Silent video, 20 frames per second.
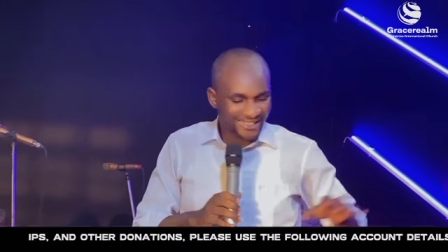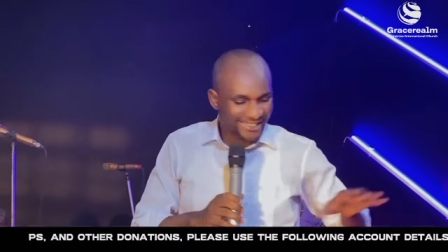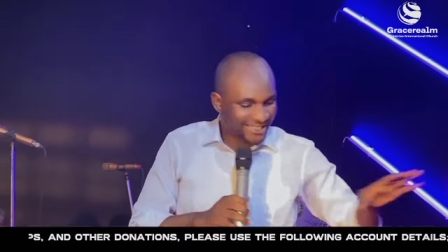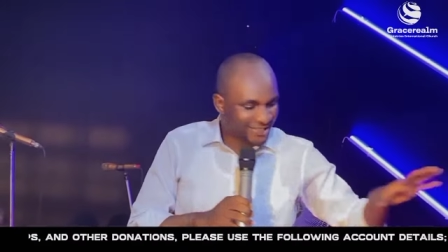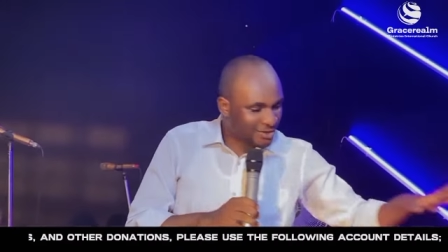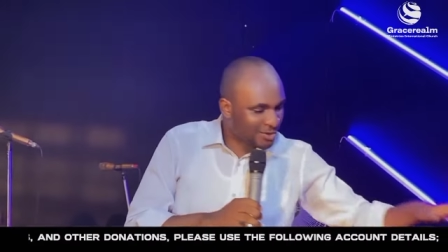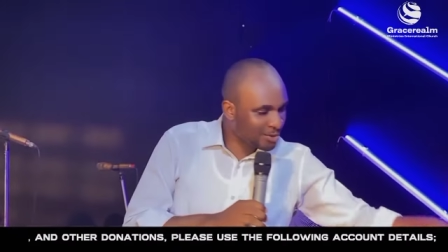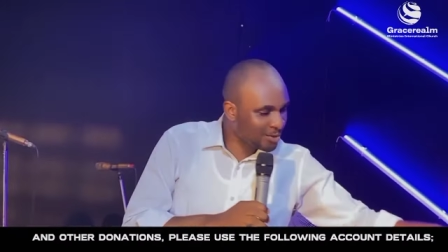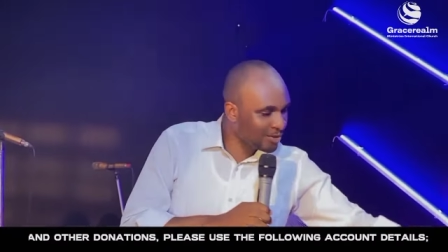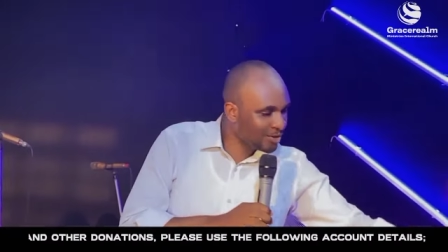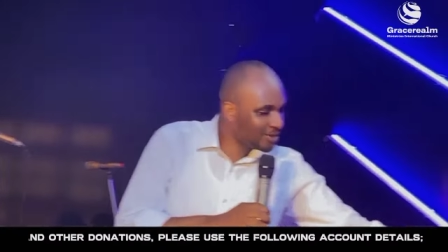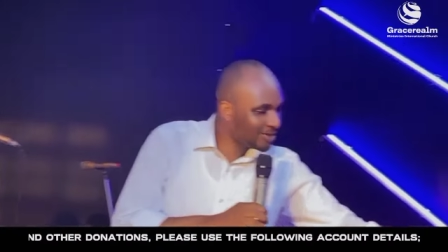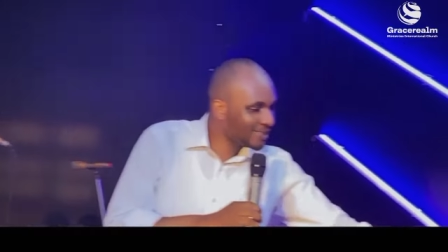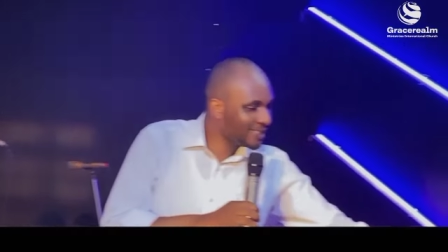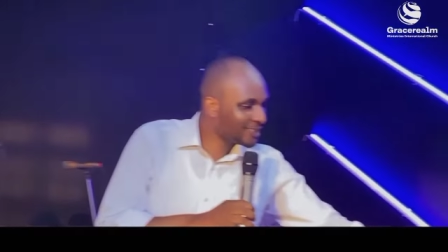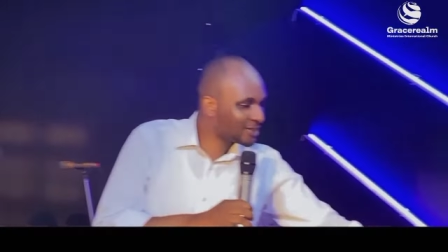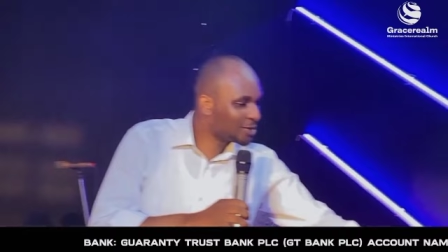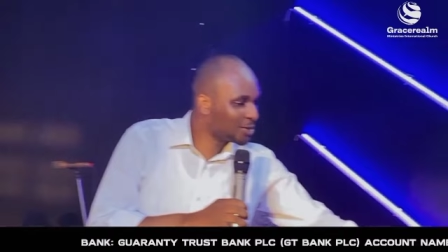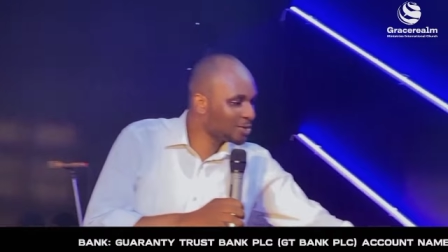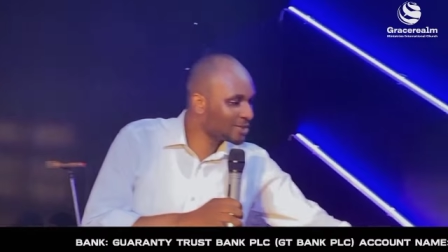
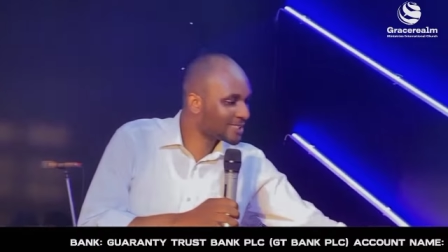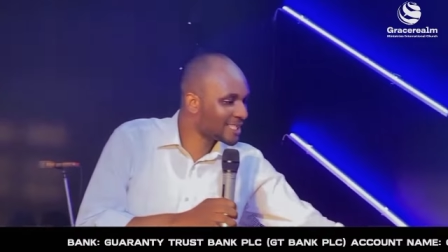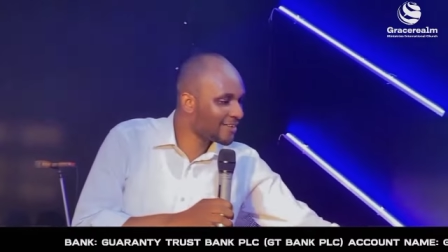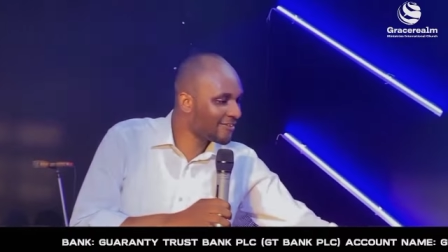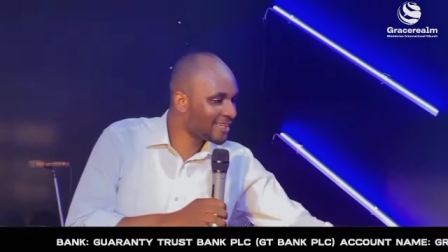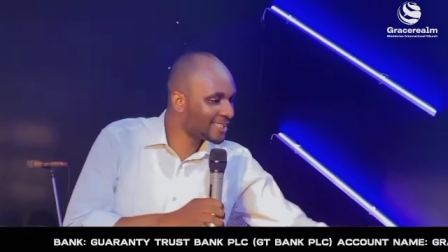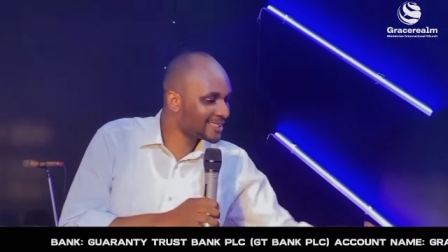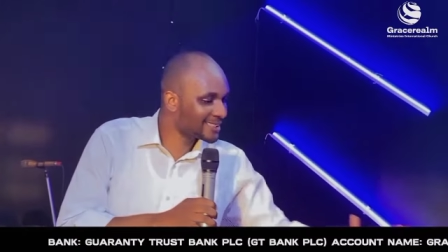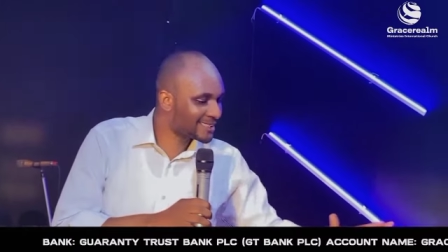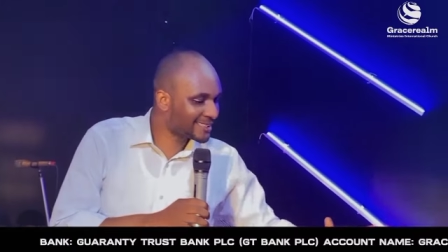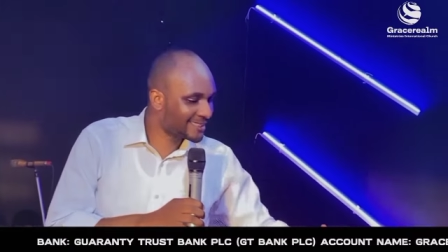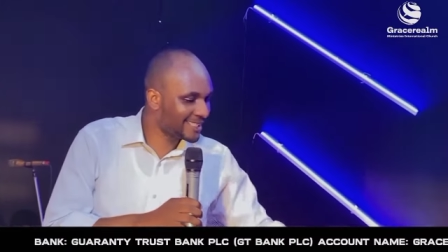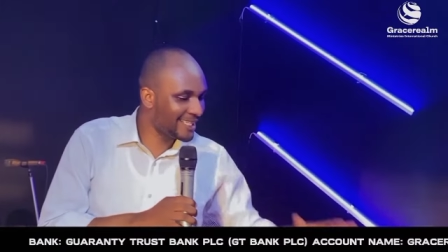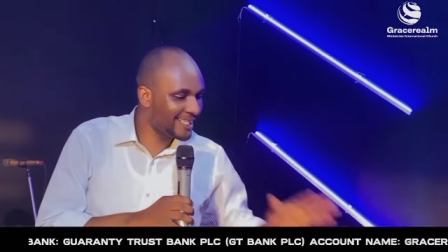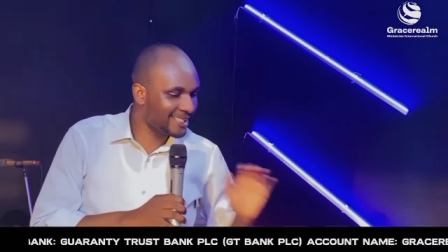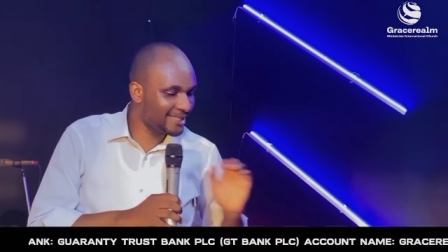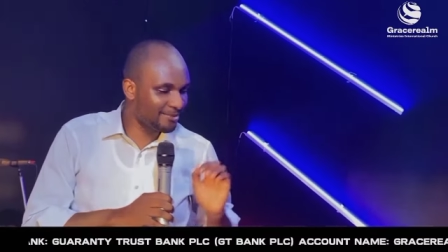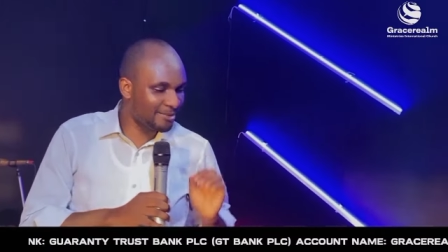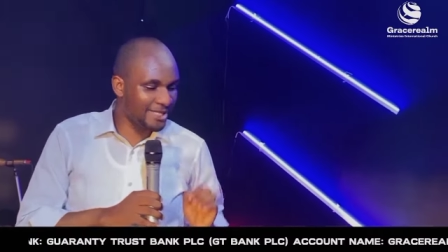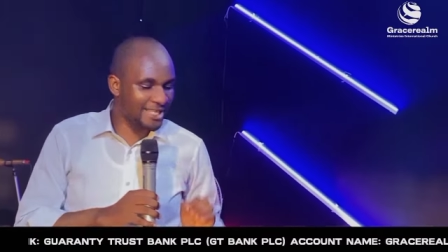the two servants
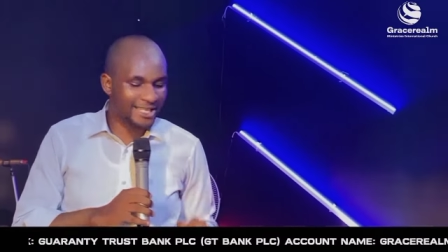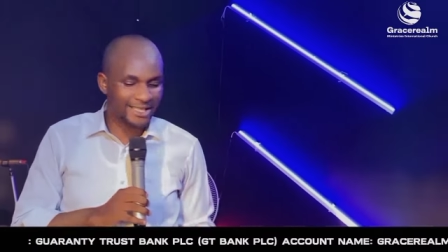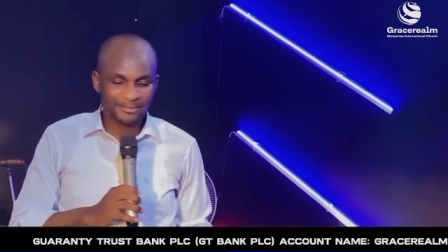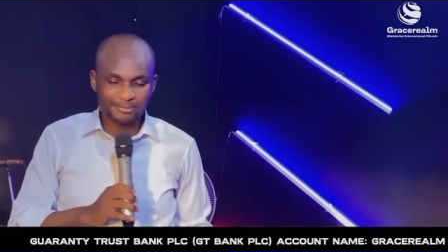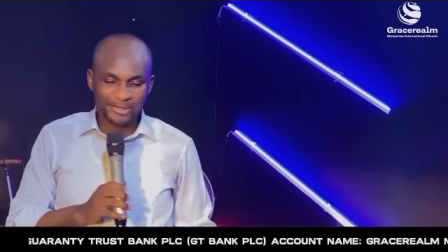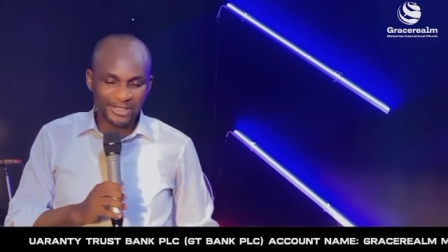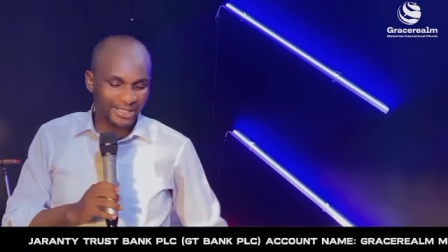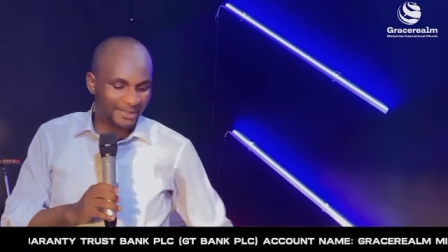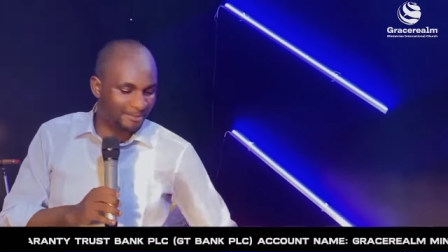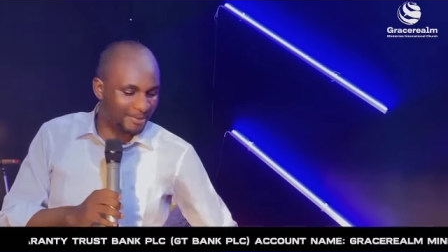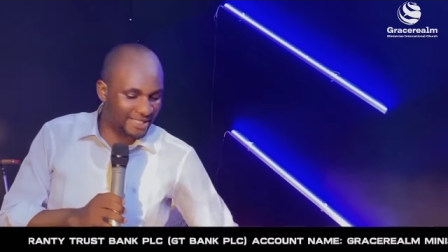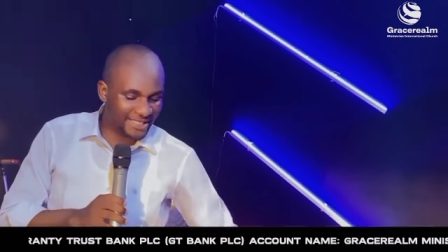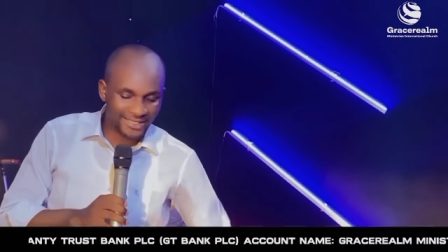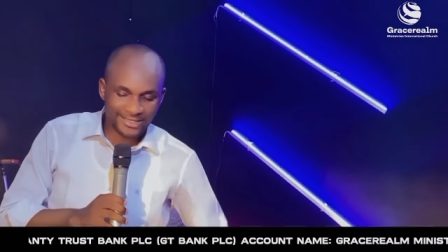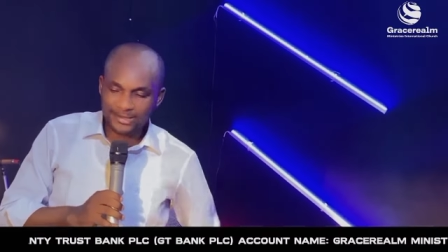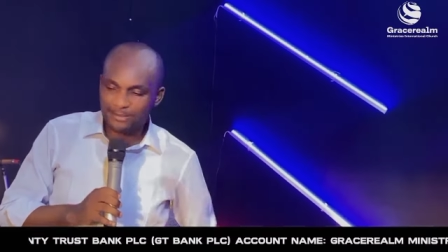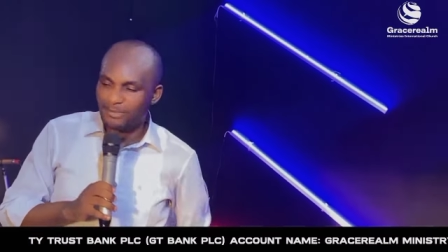stayed beneath